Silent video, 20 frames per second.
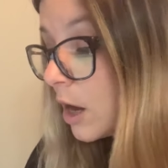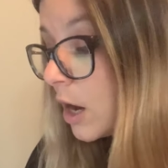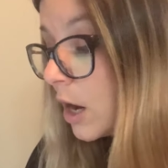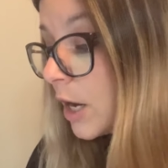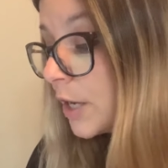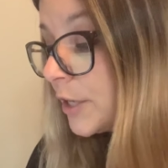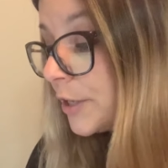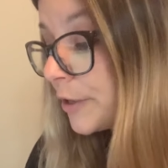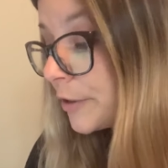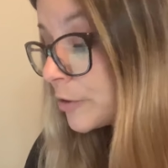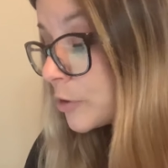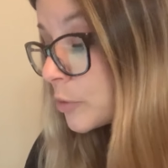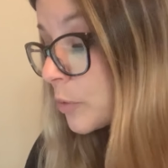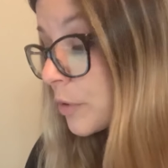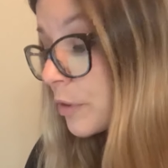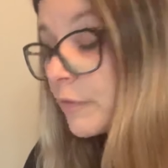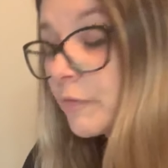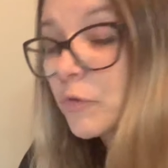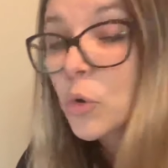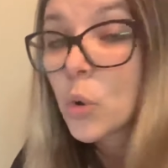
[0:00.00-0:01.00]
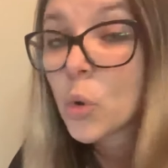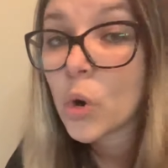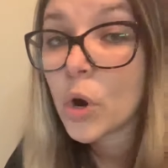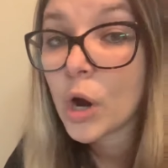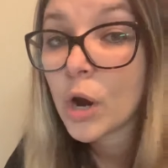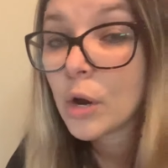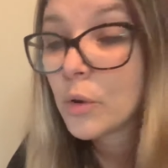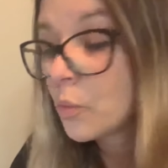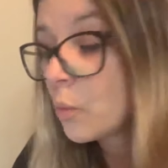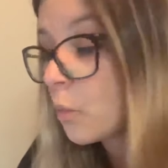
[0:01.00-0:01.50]
a year's worth of
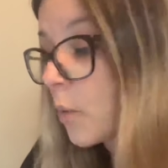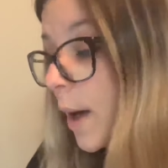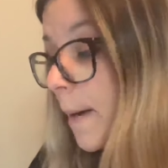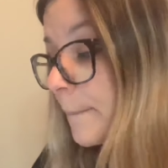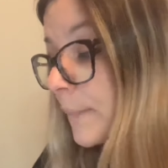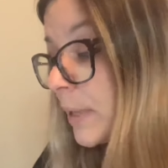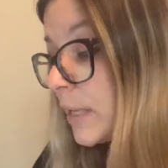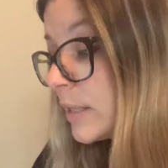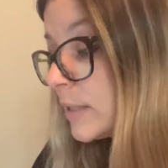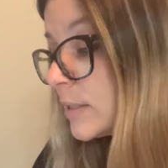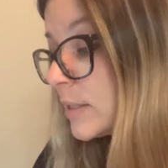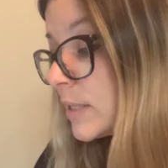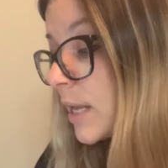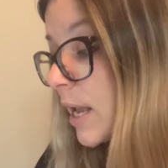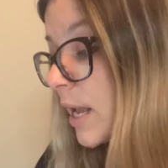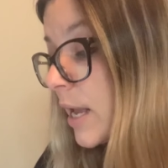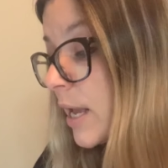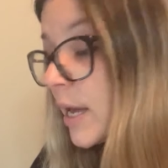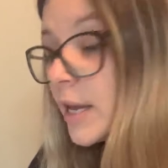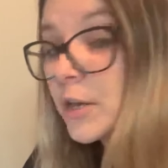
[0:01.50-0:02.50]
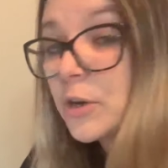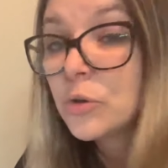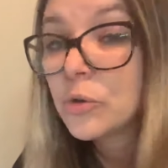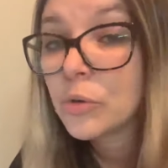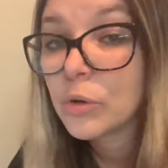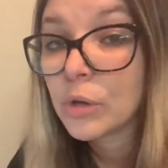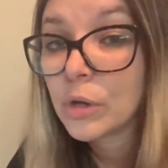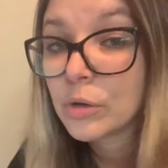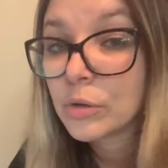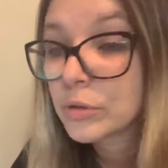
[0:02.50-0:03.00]
corn, weapons, and new
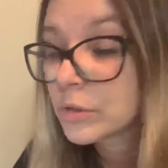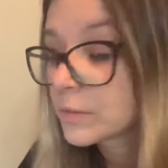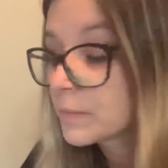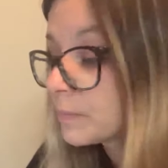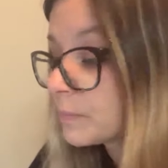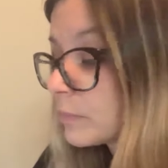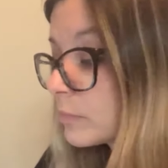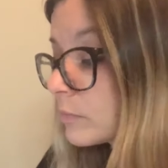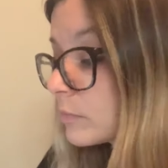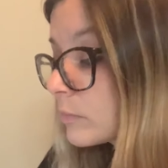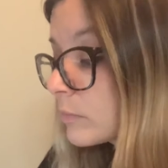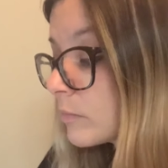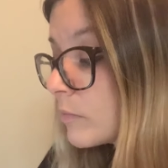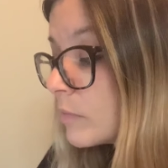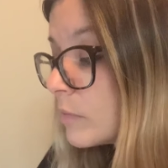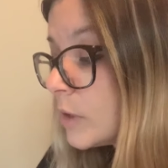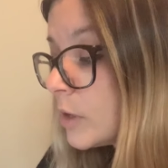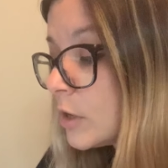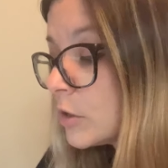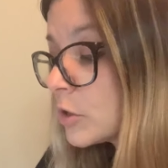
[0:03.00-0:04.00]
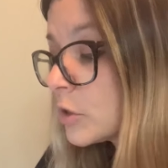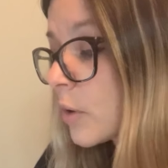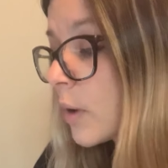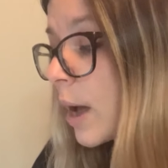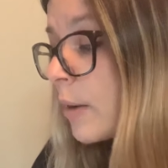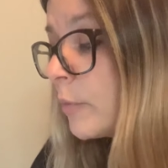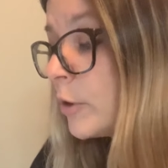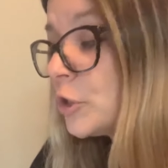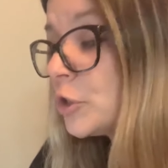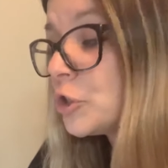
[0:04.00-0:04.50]
clothes. So
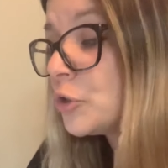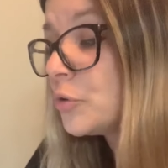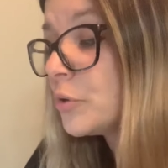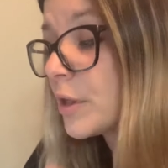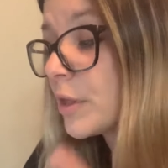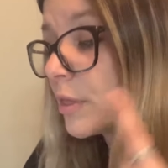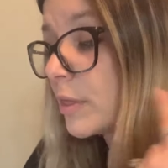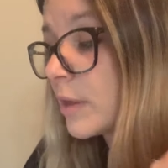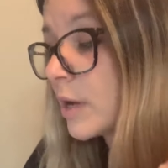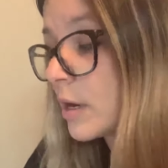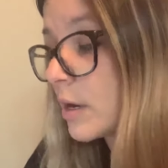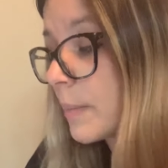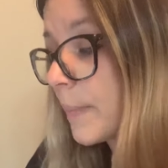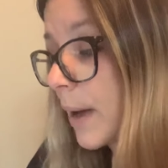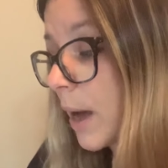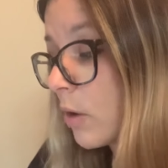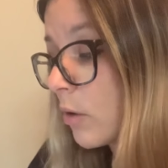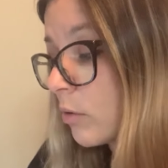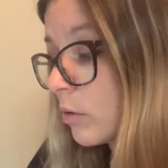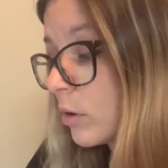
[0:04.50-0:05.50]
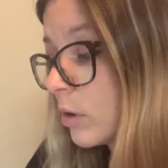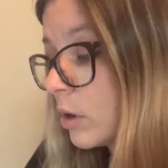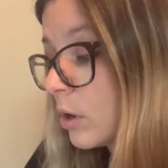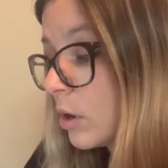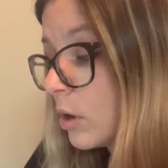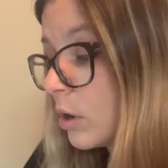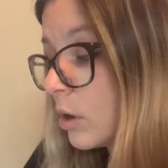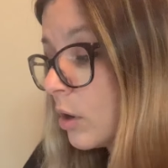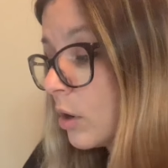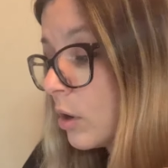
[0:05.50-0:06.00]
I want you to think about,
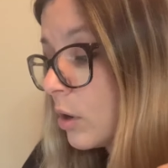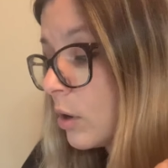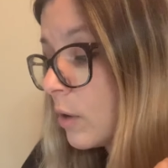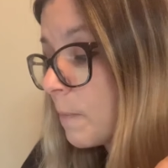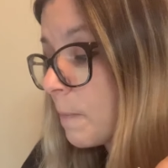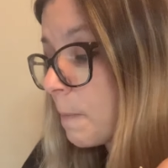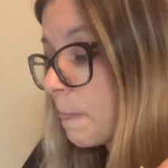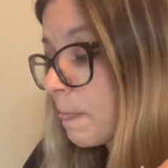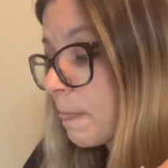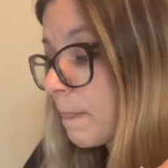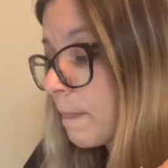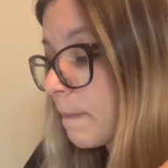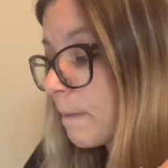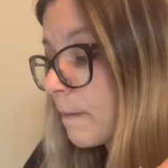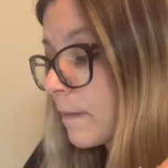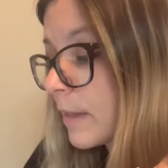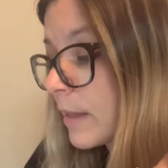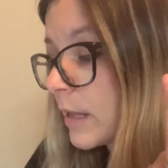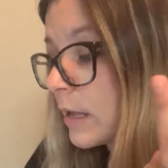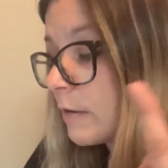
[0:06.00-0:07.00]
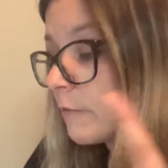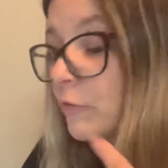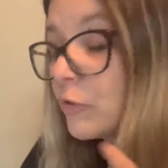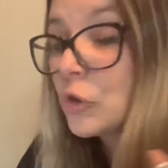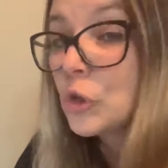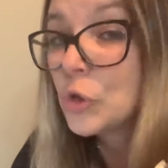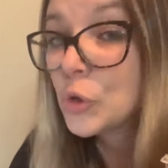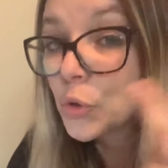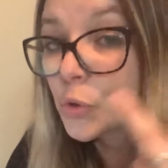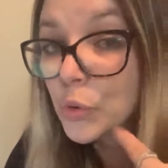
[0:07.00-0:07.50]
if
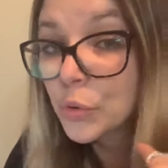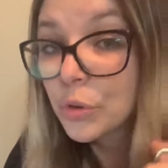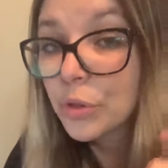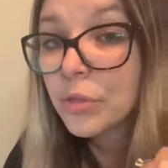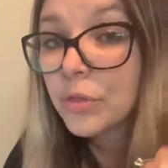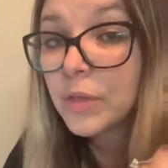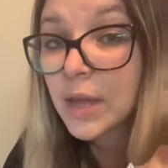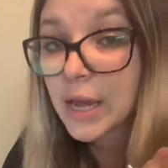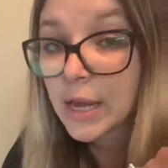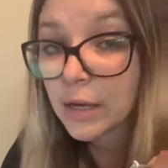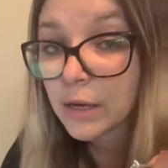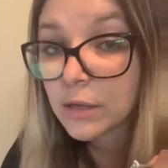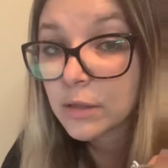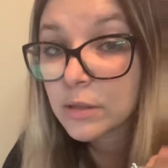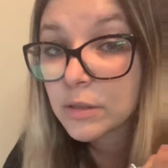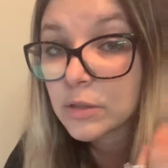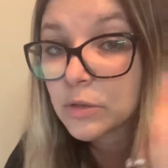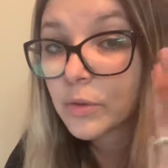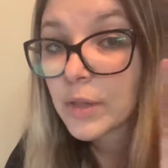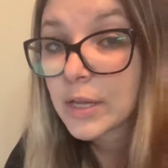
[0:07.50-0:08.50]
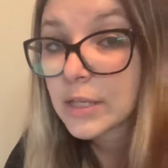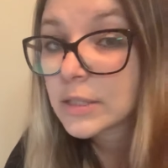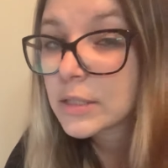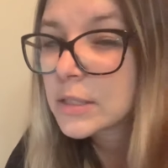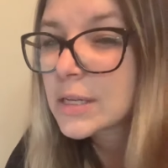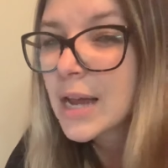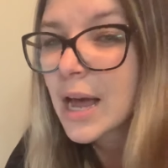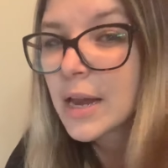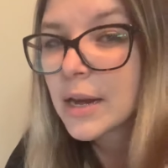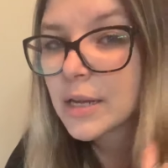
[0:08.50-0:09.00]
you think, so that's
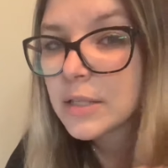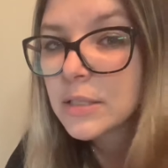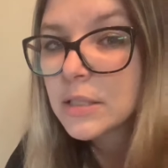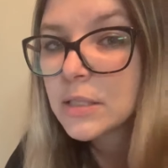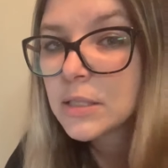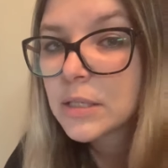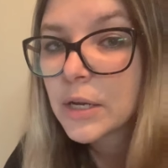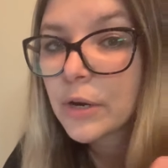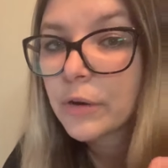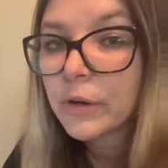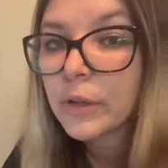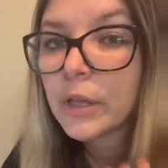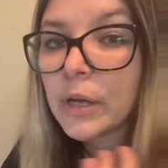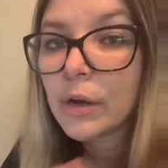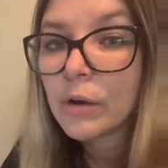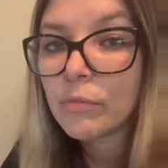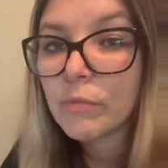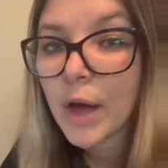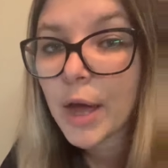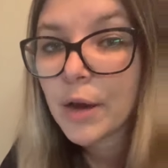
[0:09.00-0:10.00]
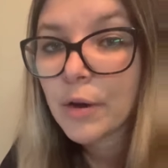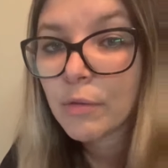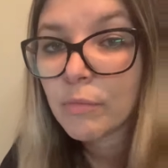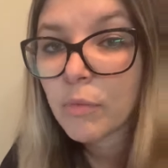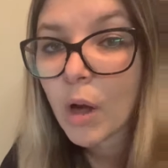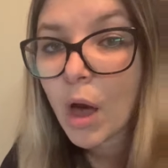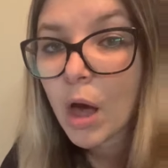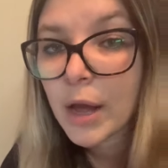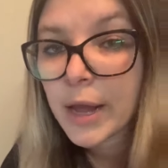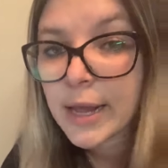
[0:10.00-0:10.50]
not necessarily a right or
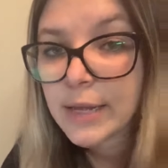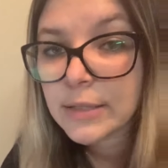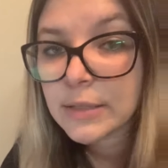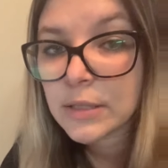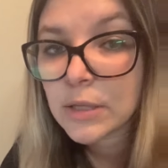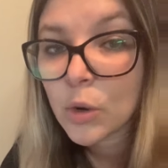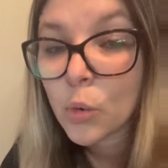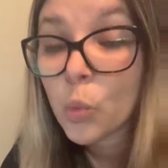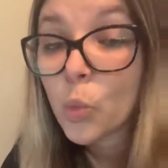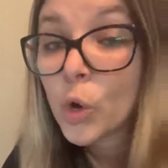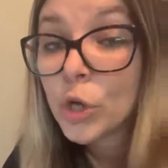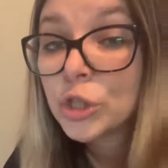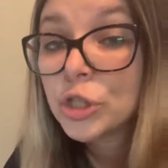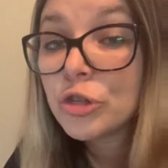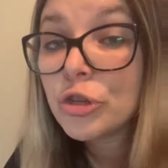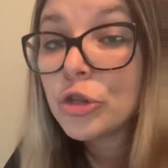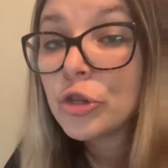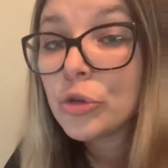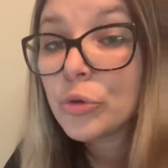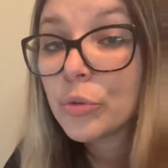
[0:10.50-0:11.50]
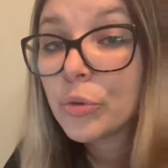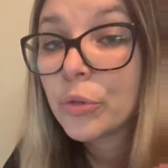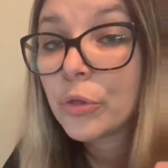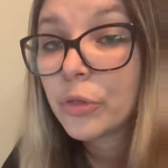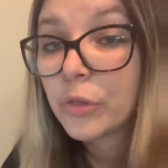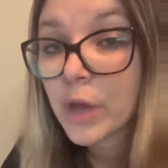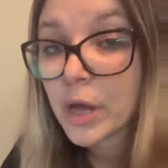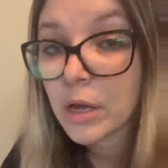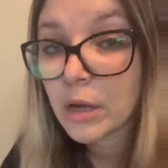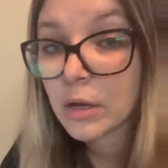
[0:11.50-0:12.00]
wrong answer, what do you
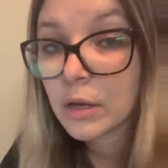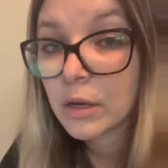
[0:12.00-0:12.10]
think?